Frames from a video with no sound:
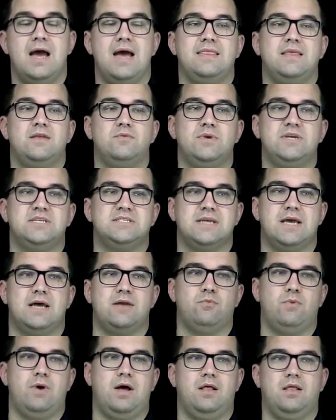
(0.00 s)
and then we
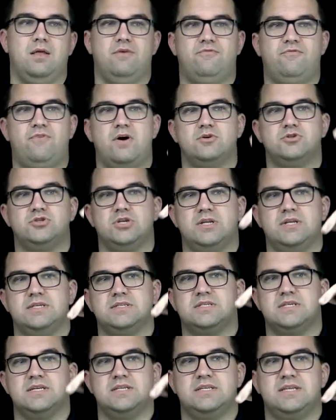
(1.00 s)
said, well, a function
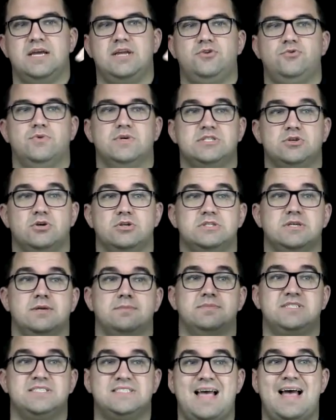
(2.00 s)
is continuous on
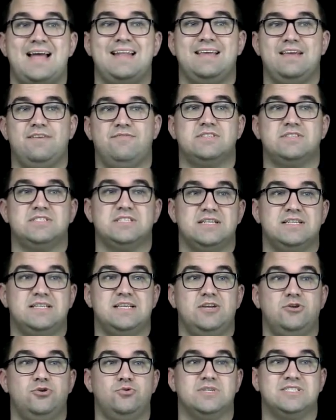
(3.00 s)
some set if it's
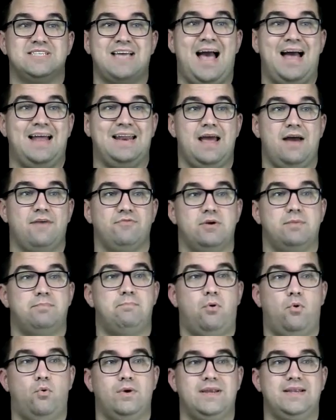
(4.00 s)
continuous at every
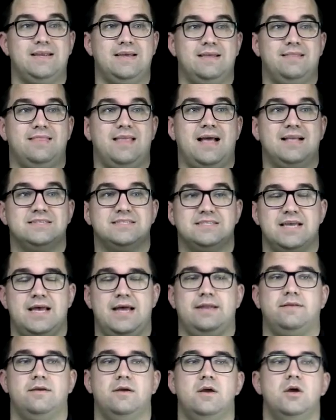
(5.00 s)
point in that
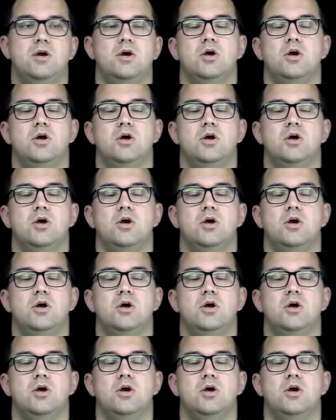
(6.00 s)
set.